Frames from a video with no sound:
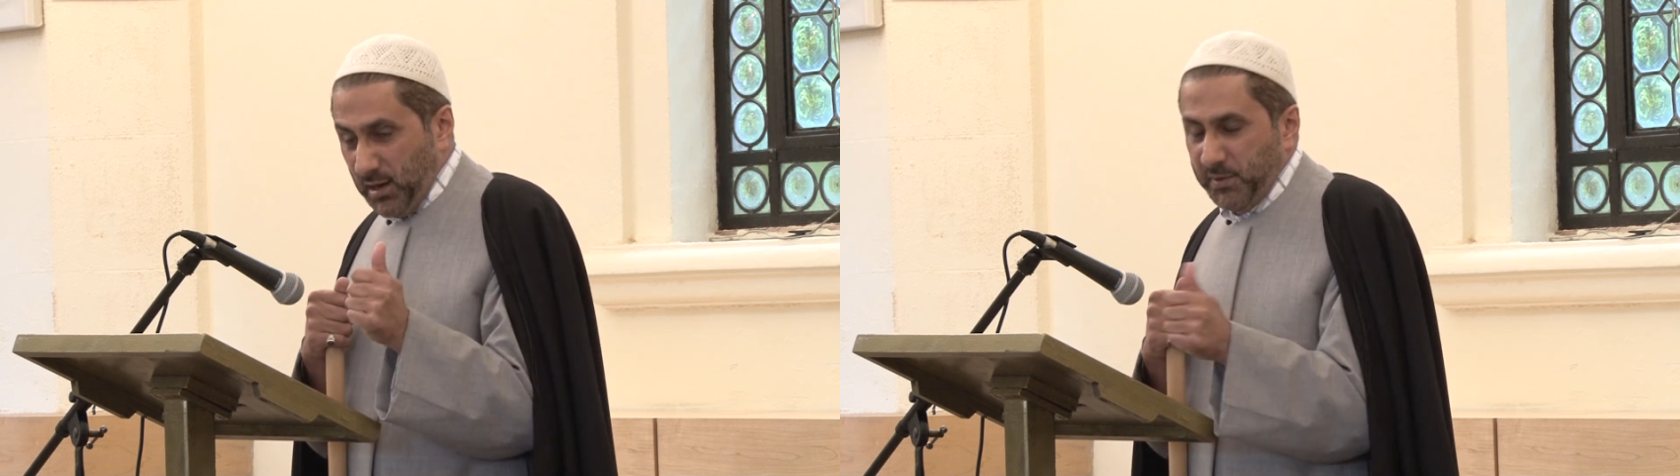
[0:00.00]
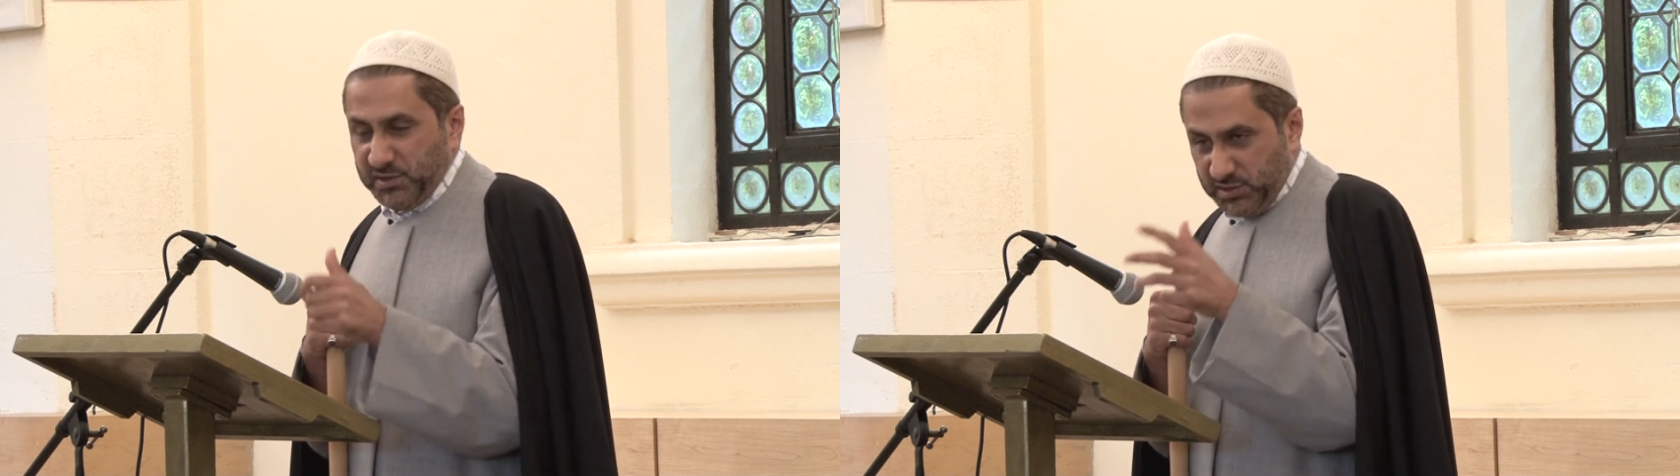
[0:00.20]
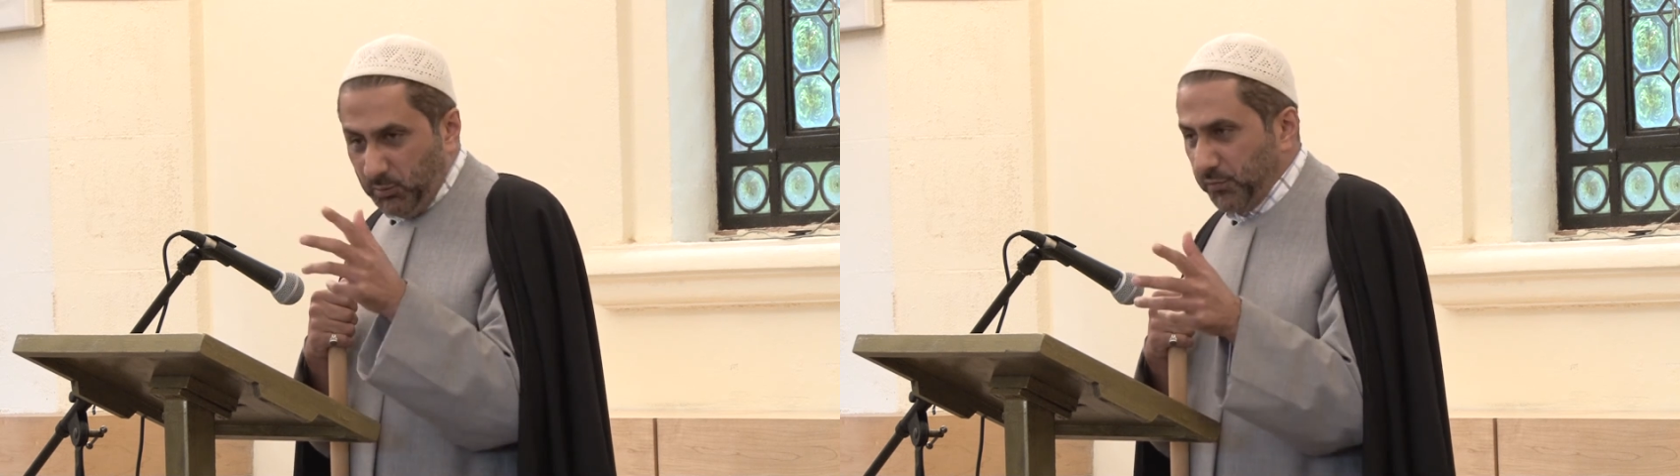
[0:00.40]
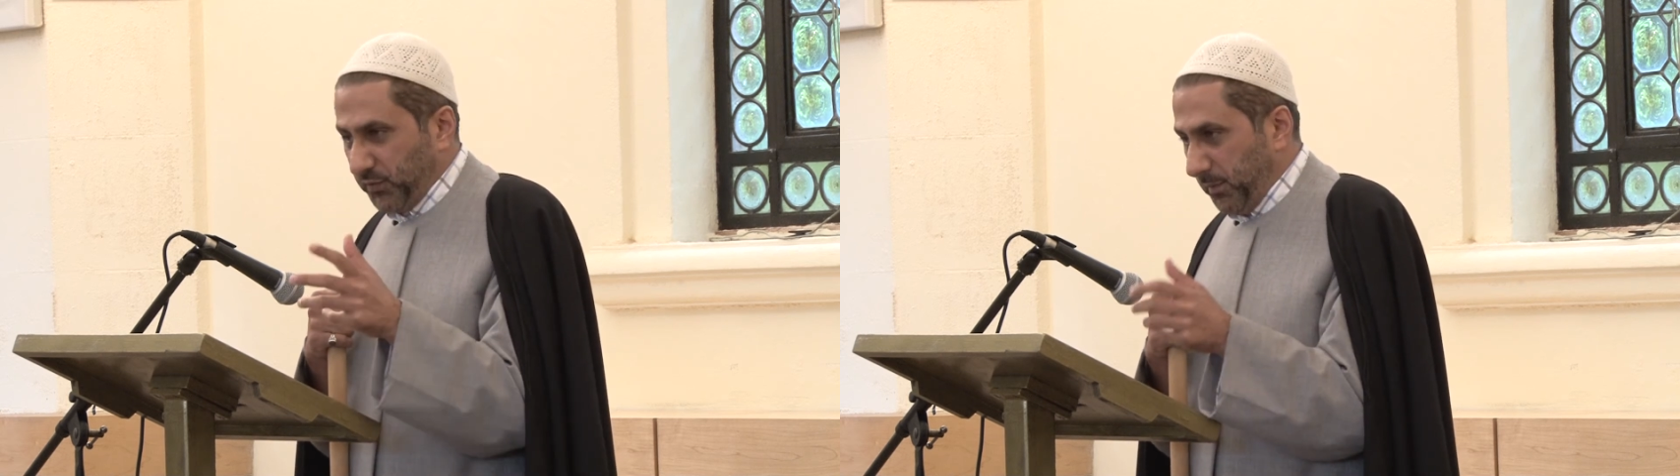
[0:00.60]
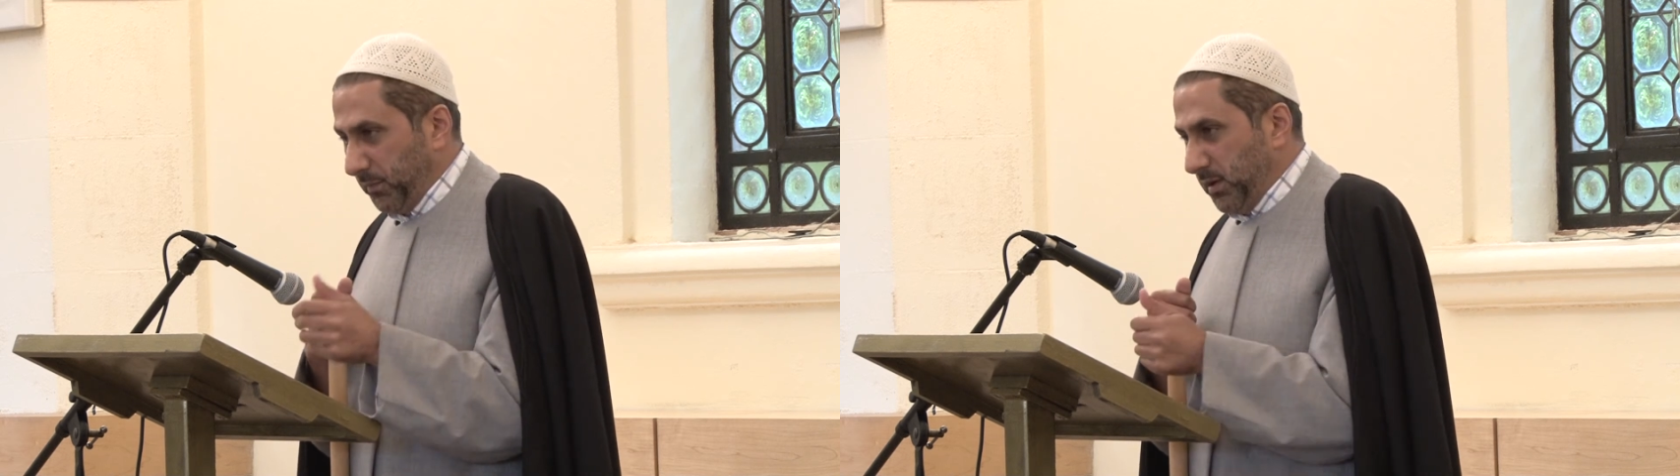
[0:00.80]
I mean some of
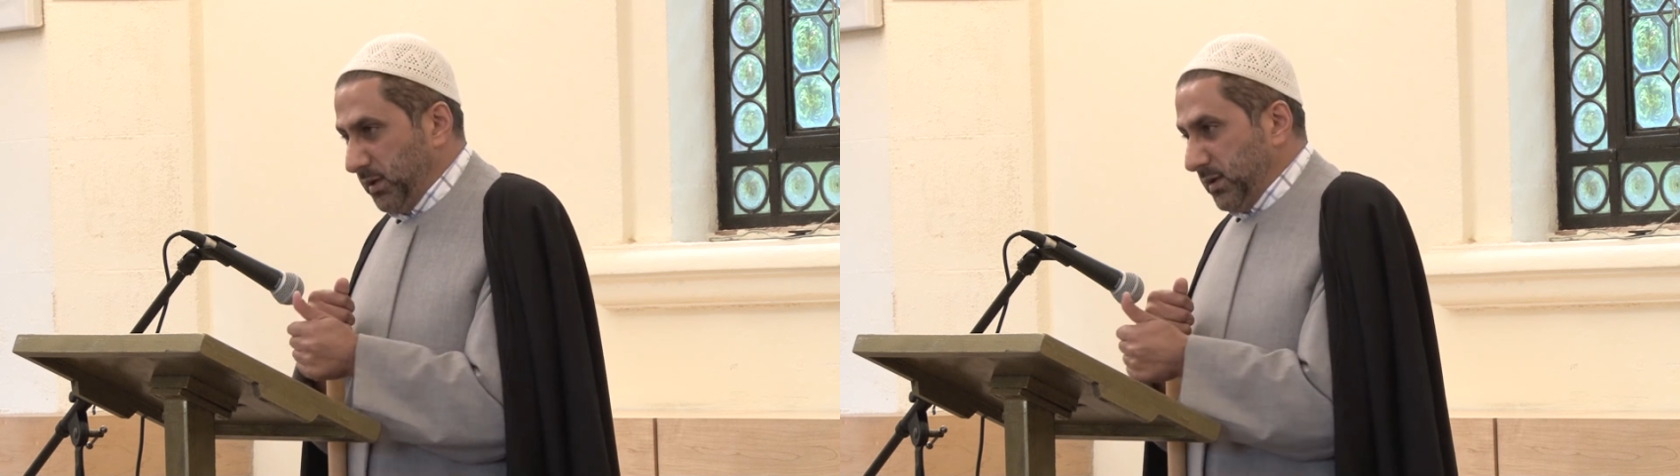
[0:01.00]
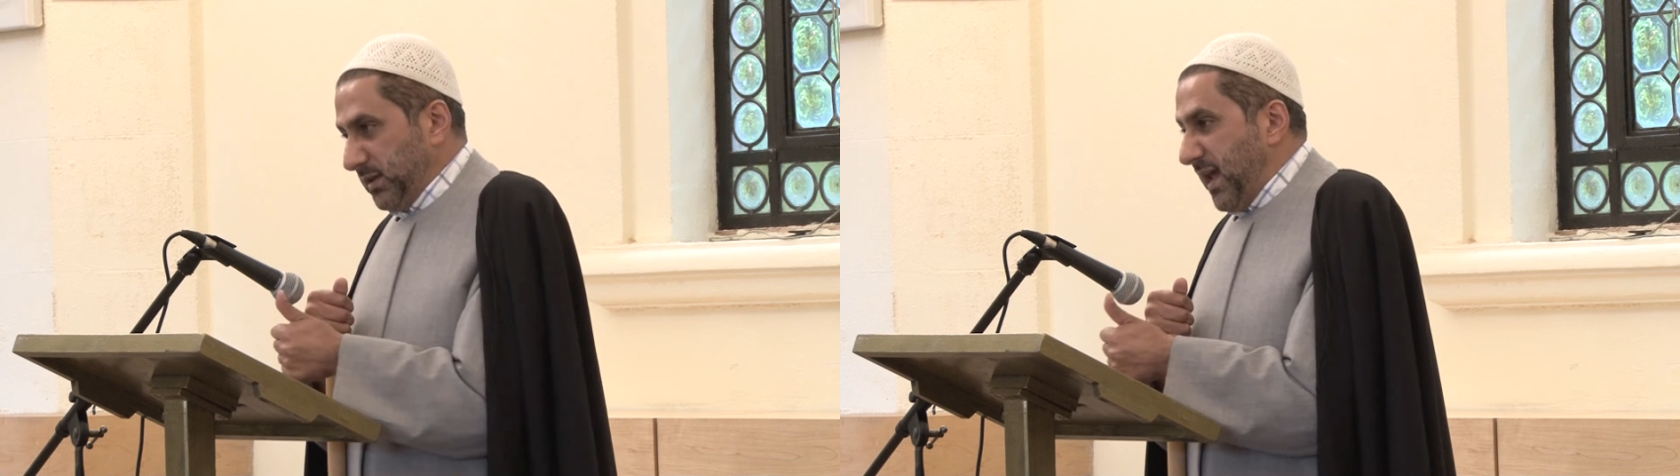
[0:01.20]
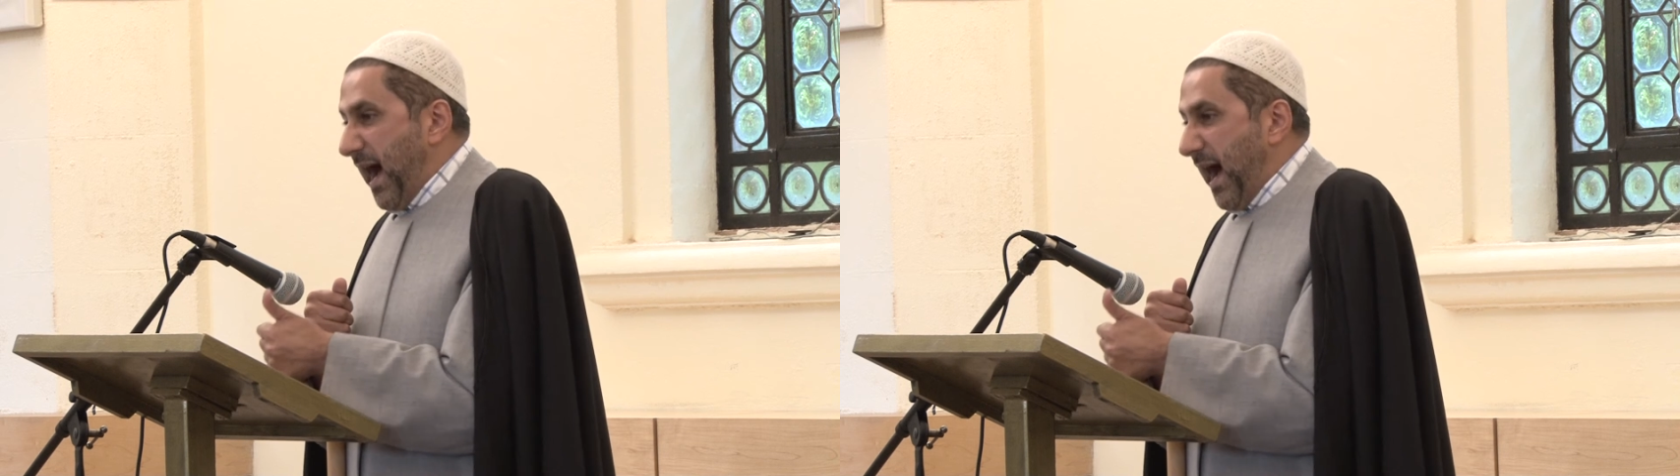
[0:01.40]
them, the